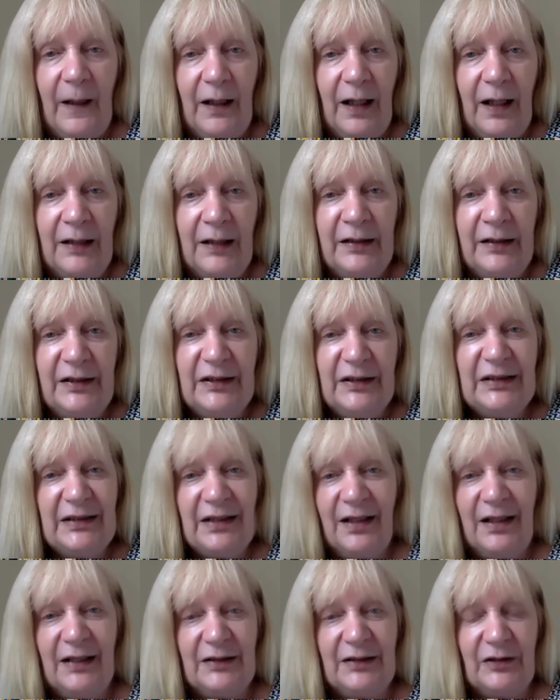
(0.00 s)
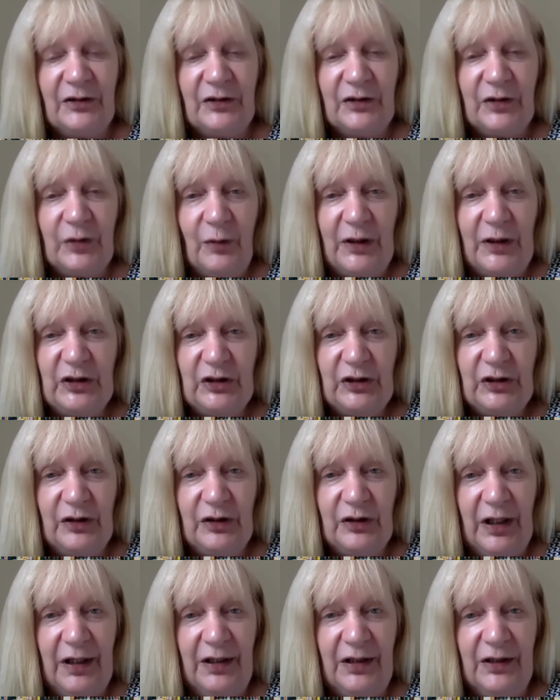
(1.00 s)
Alice has asked the question,
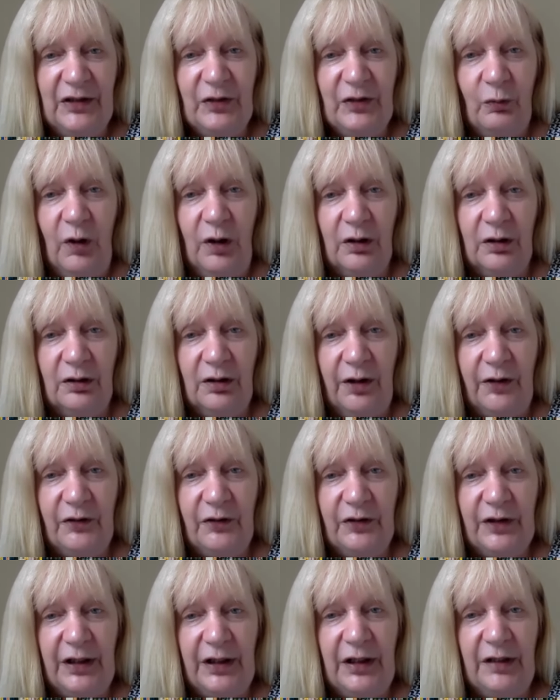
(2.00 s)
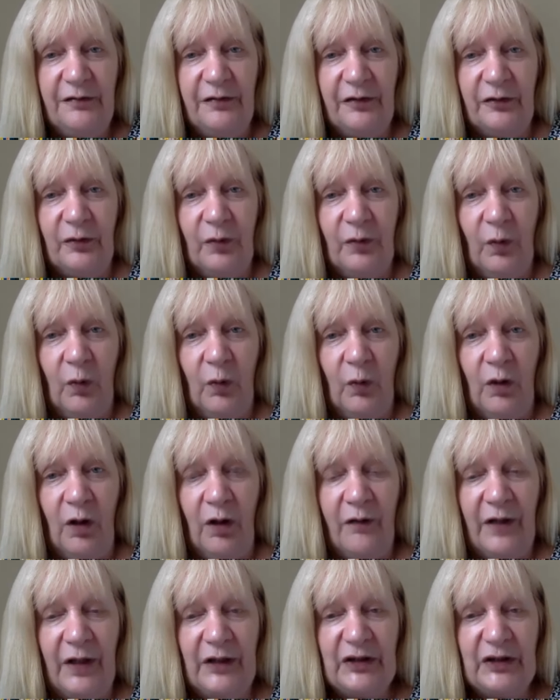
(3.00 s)
is the workload even or
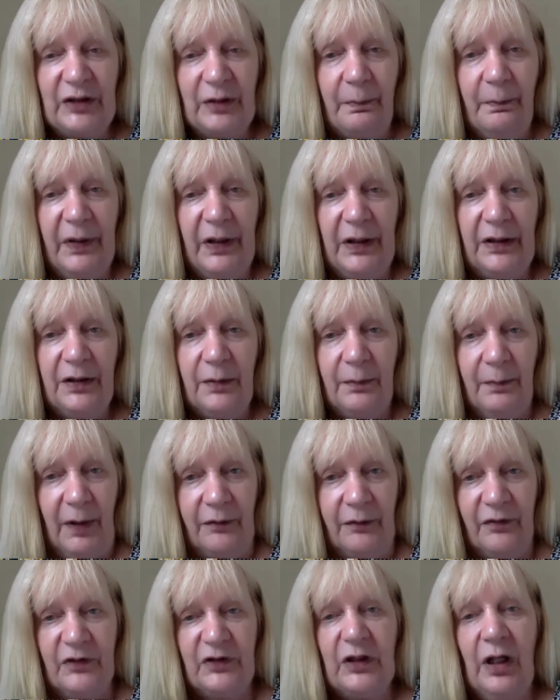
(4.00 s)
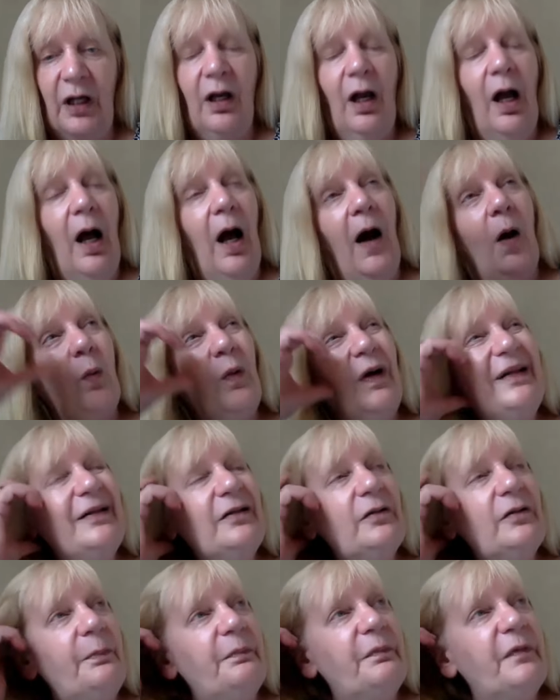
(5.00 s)
are there some peak months? Well,
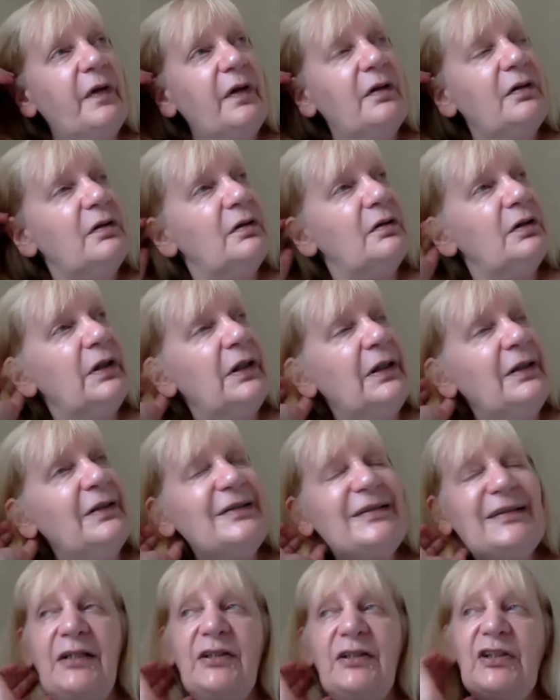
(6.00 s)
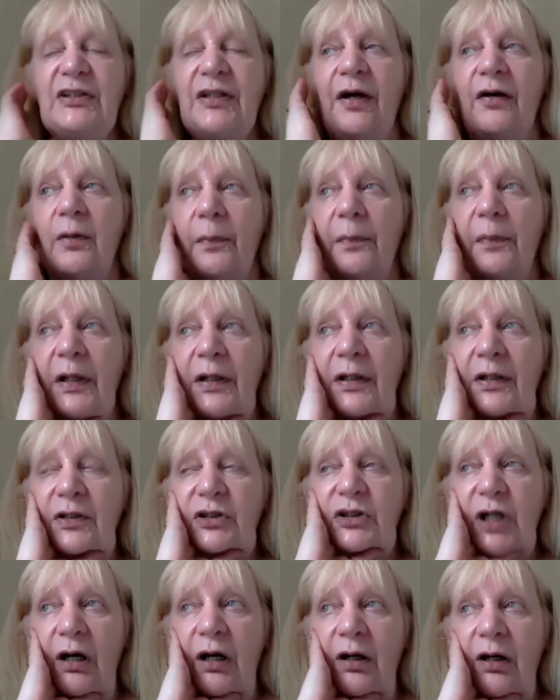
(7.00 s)
in a sense, there are peak
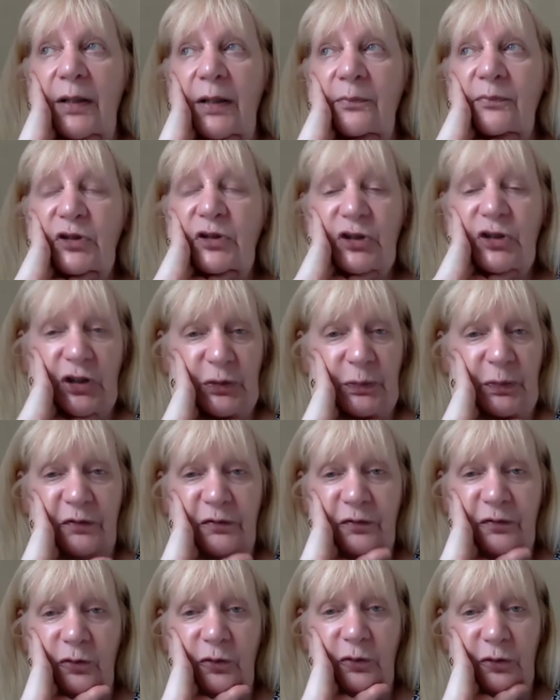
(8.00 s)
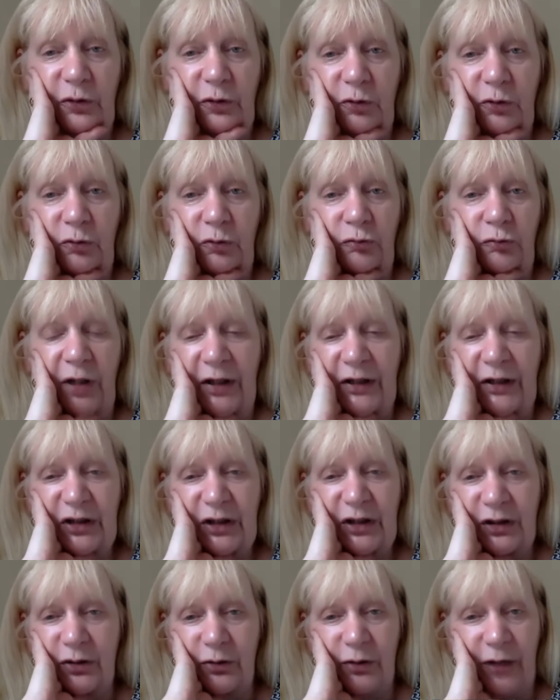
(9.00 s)
times just before you're
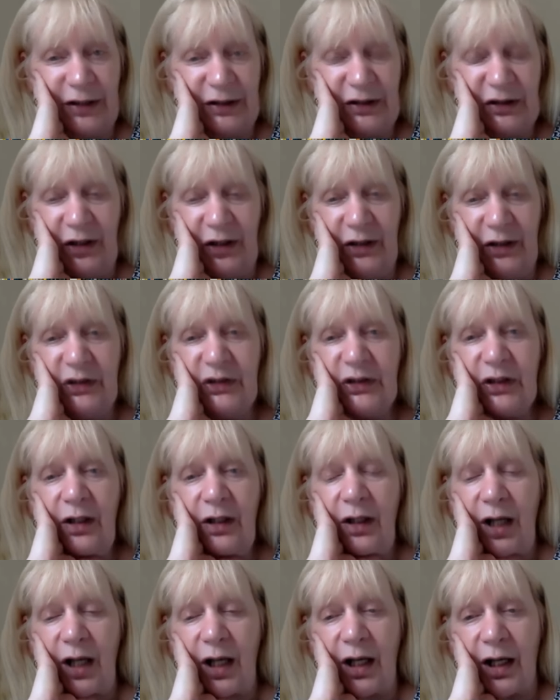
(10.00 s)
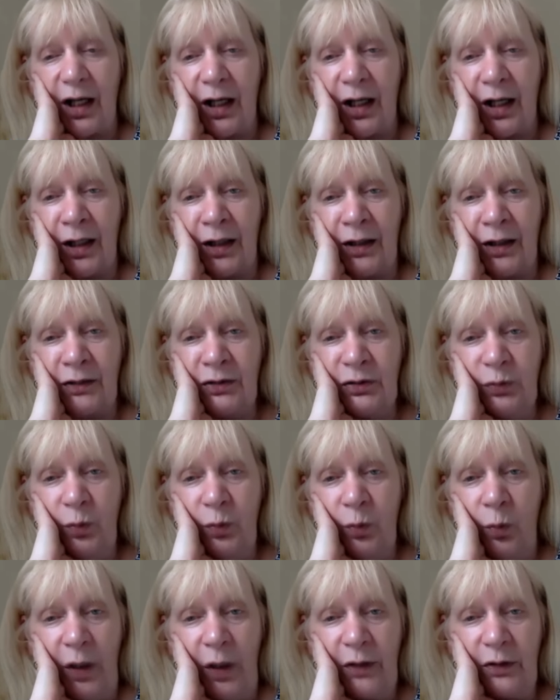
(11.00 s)
writing your essays and
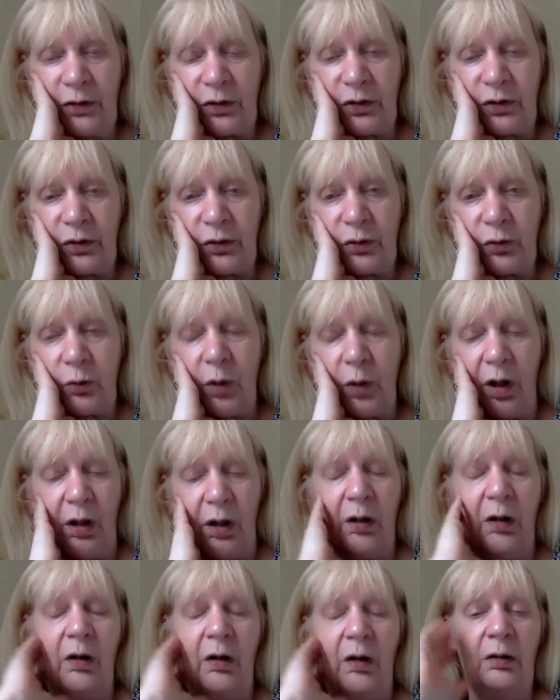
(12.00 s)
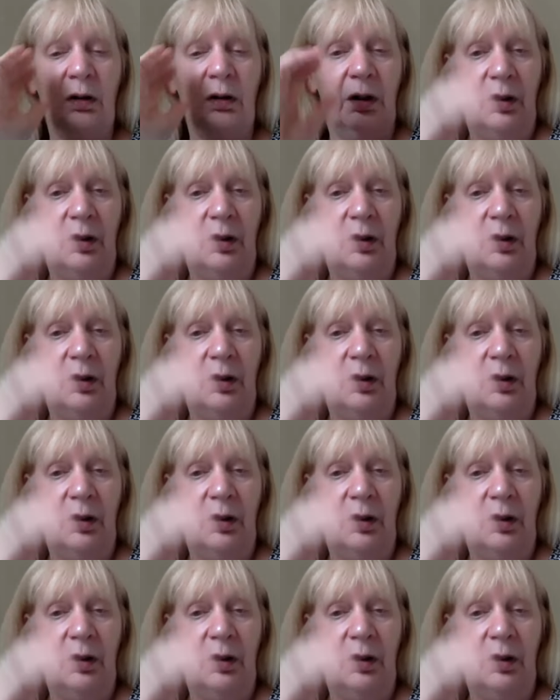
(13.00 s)
when you are